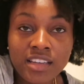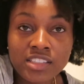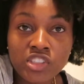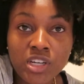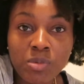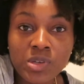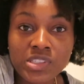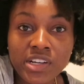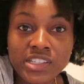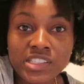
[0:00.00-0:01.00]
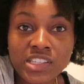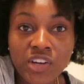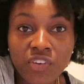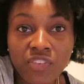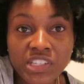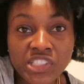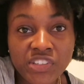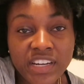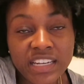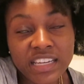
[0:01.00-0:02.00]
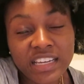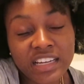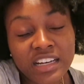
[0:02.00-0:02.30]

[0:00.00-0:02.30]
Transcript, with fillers: troubles are so frustrating.